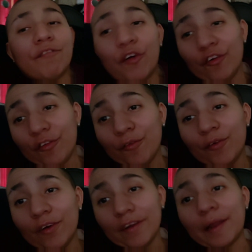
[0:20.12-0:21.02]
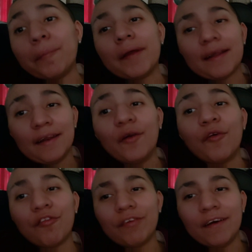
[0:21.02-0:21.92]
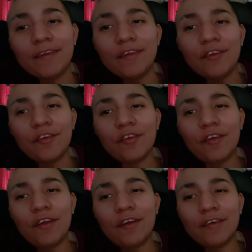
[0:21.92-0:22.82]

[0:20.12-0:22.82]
First of all, let me clarify this.